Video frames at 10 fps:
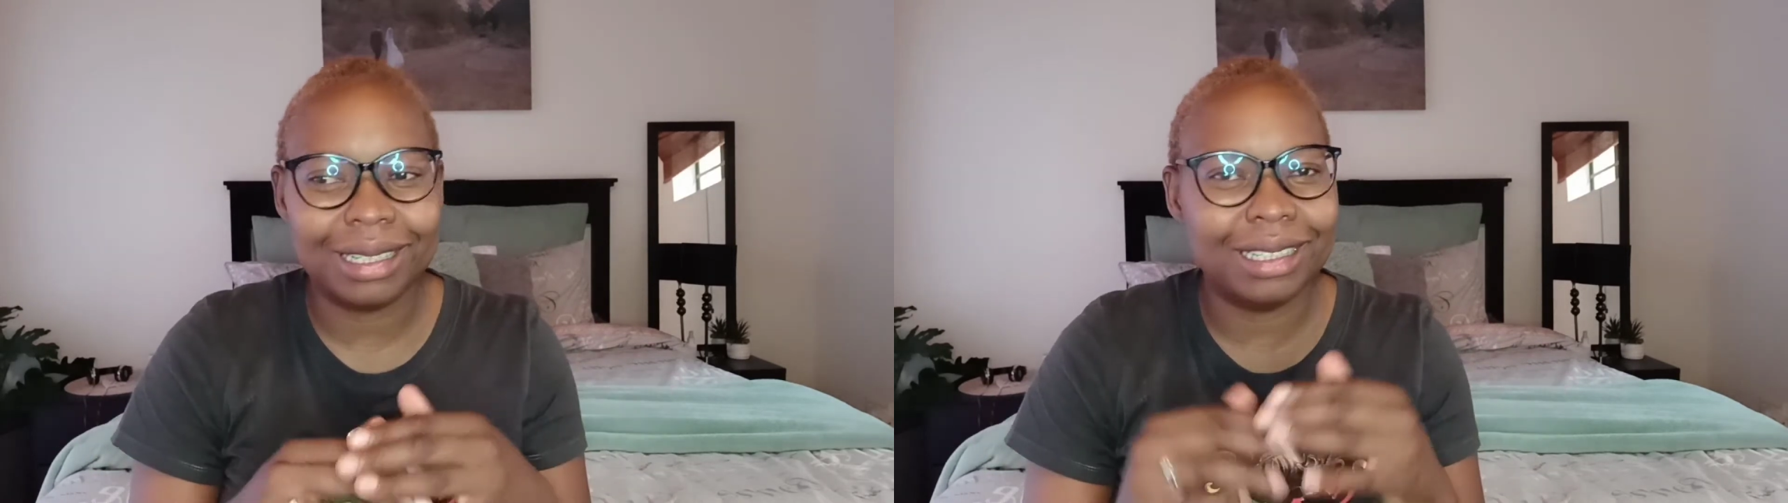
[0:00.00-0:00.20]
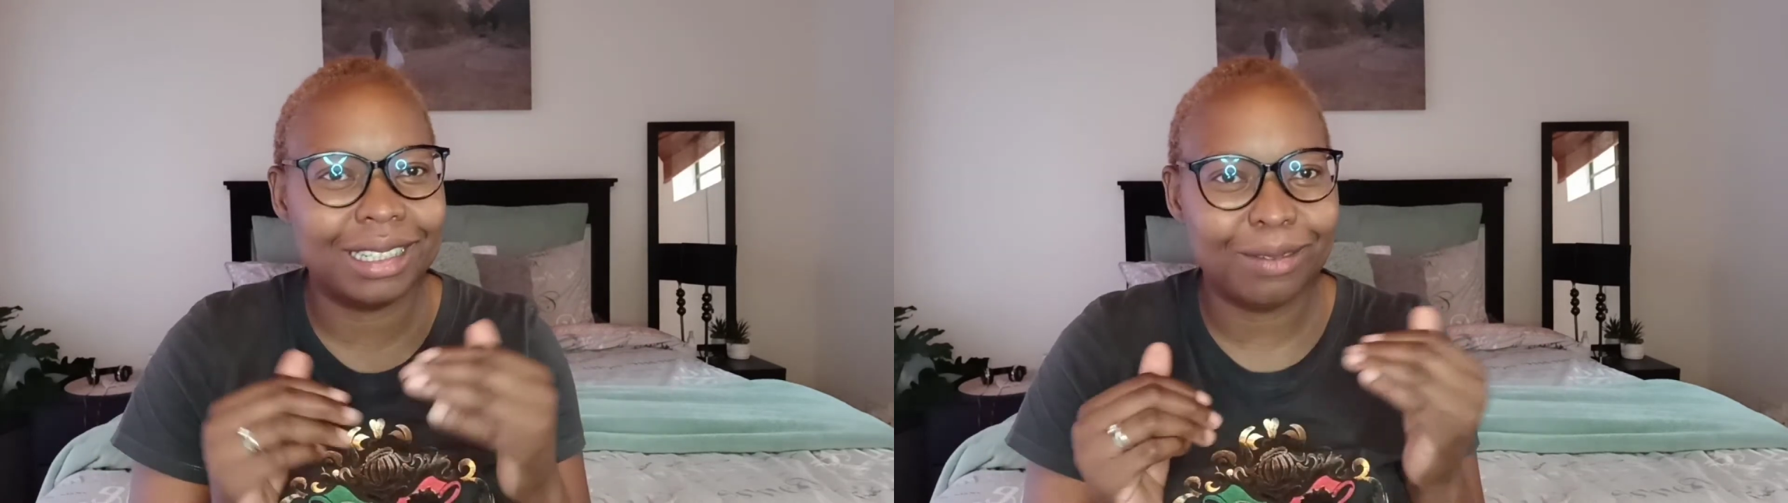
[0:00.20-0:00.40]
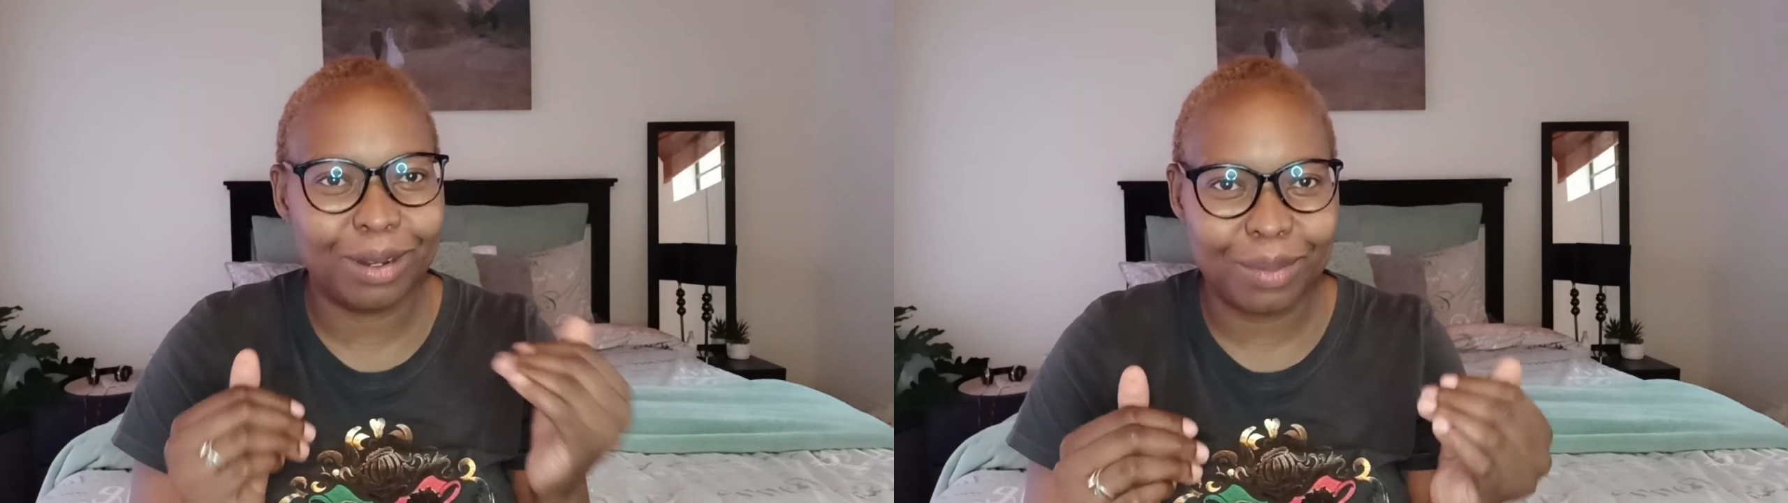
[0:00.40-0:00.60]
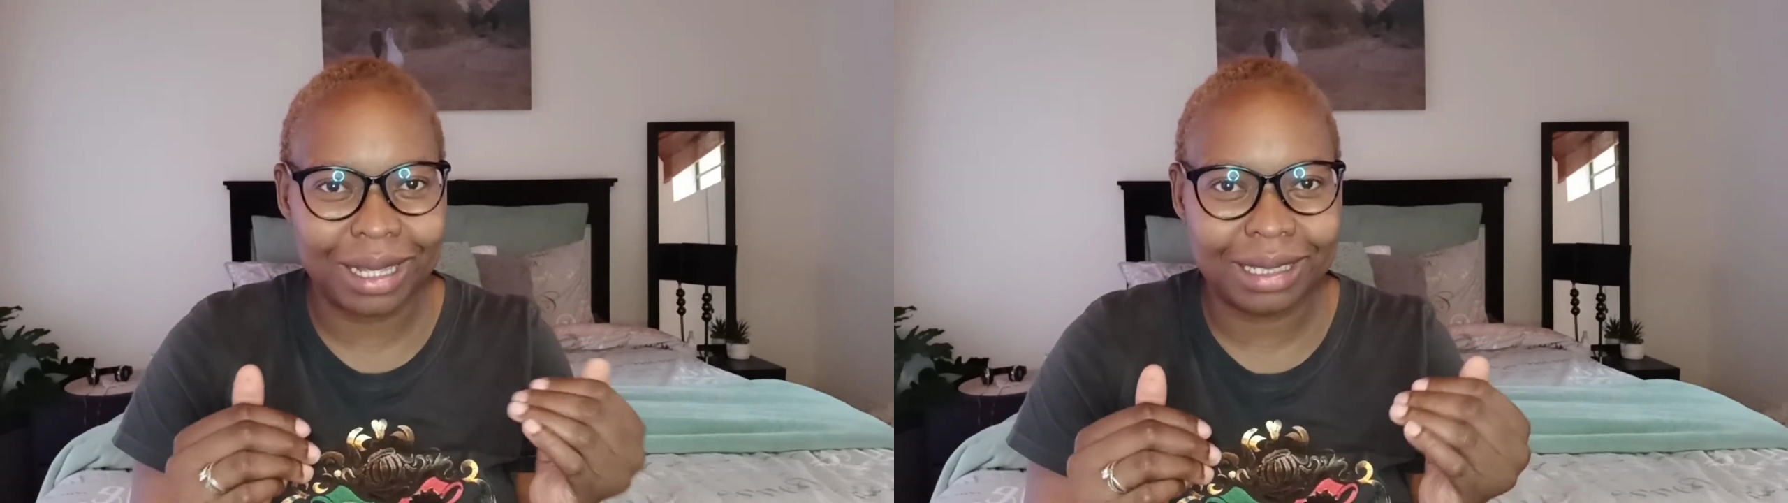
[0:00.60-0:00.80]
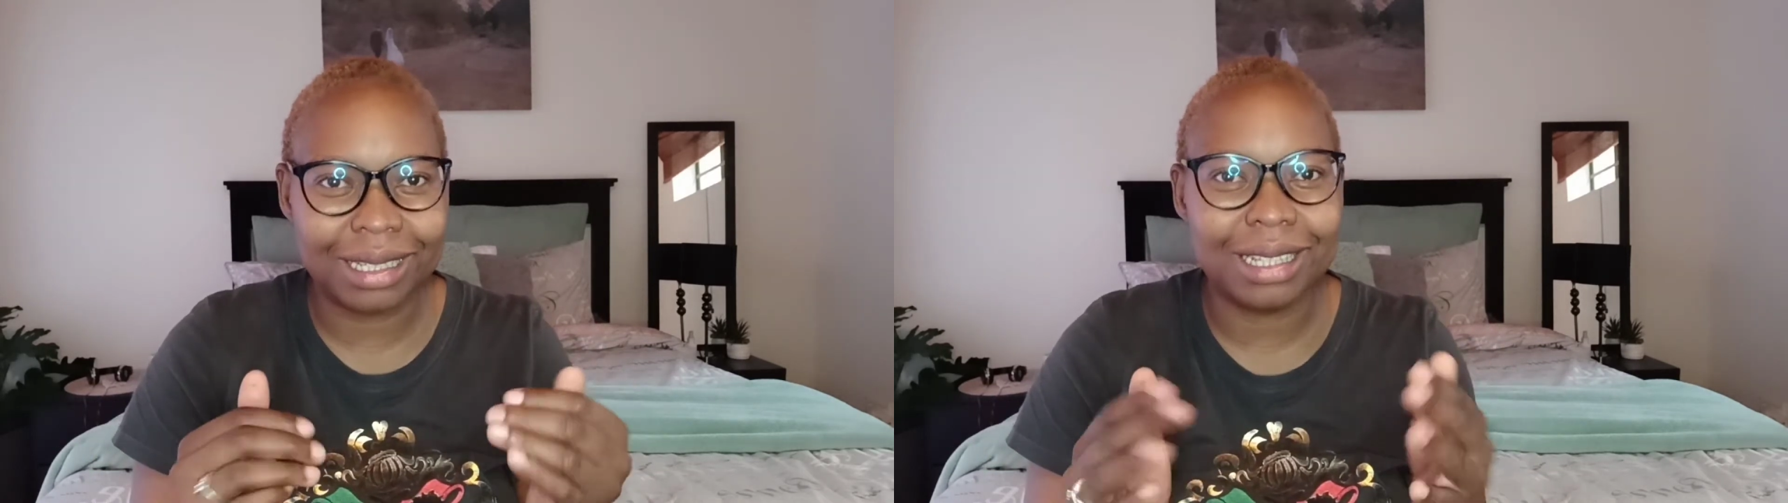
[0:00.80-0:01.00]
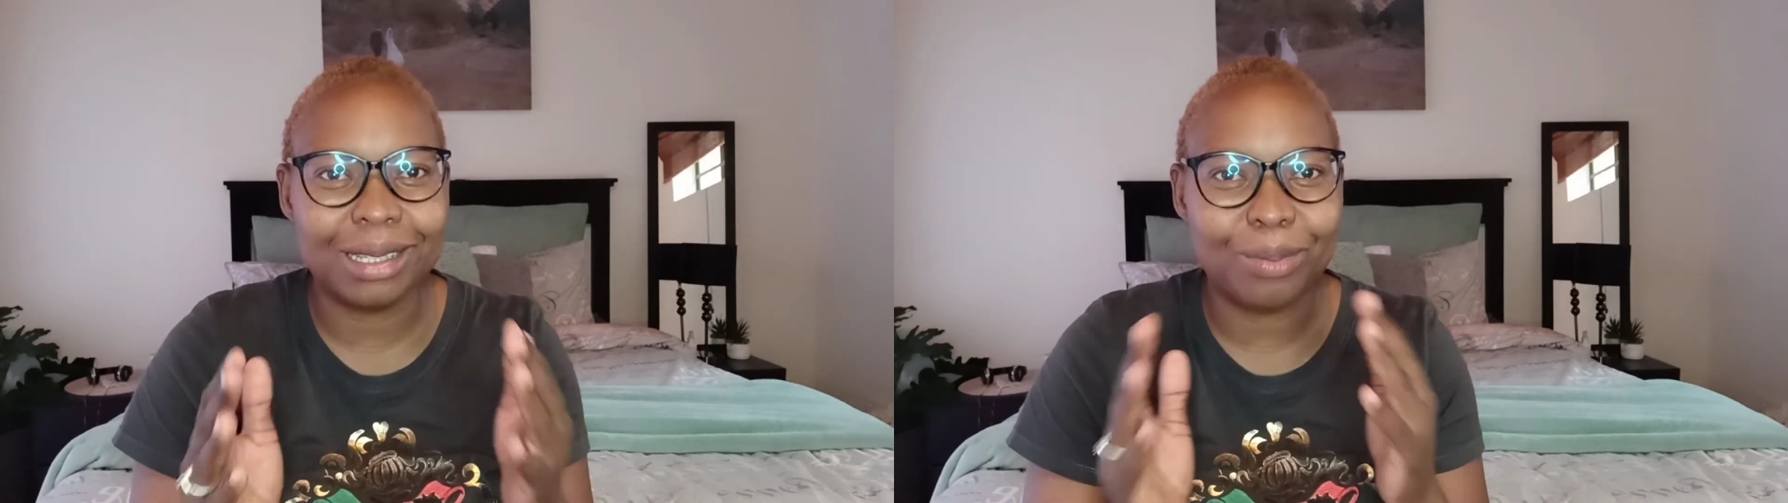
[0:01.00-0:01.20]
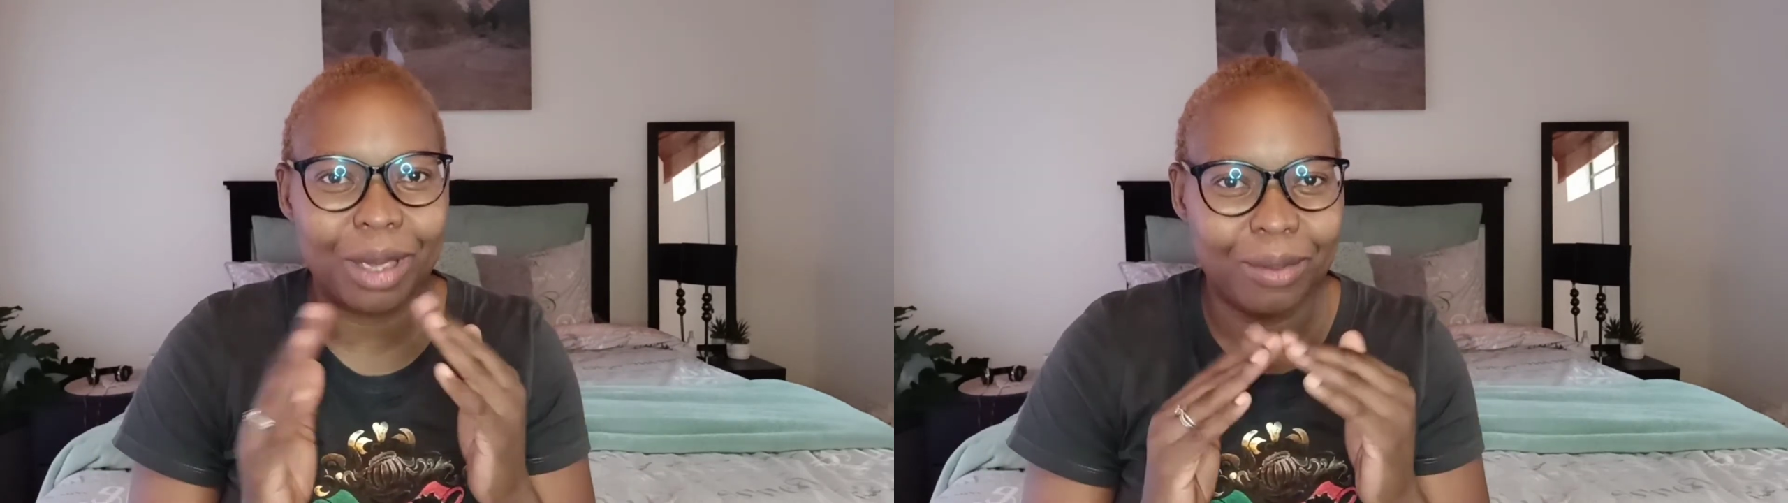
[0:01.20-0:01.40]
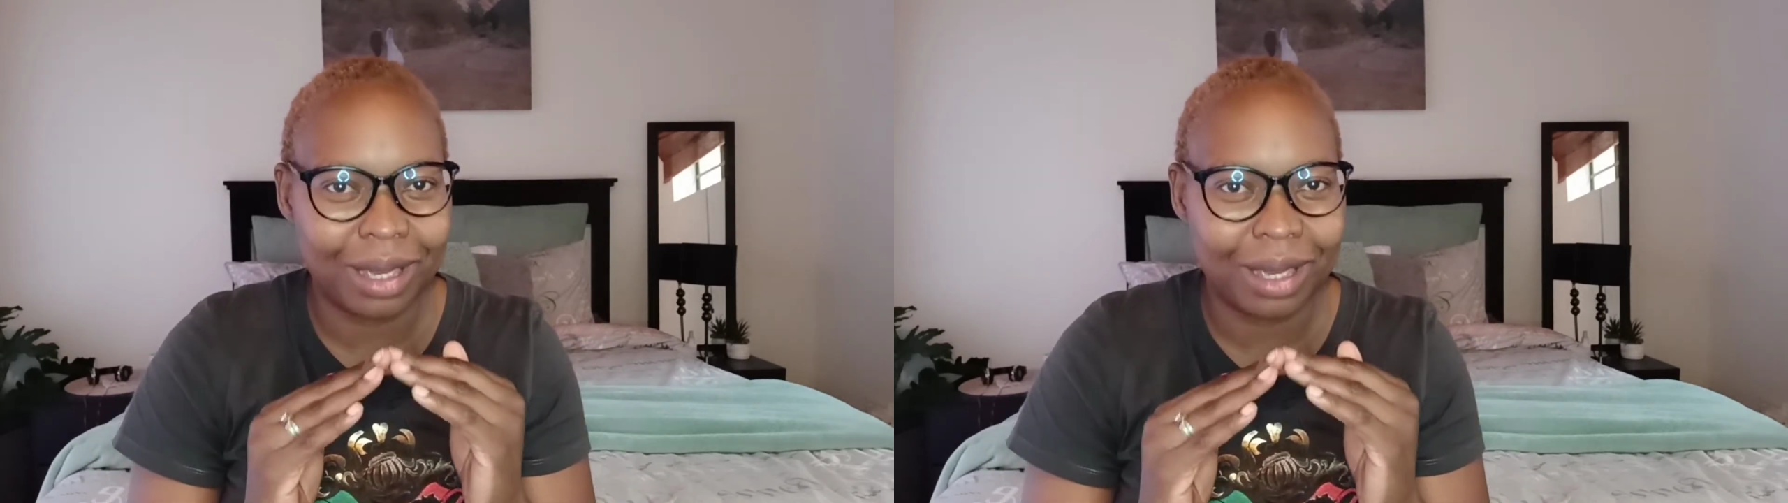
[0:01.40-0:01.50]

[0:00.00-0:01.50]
in 7 months, there's a baby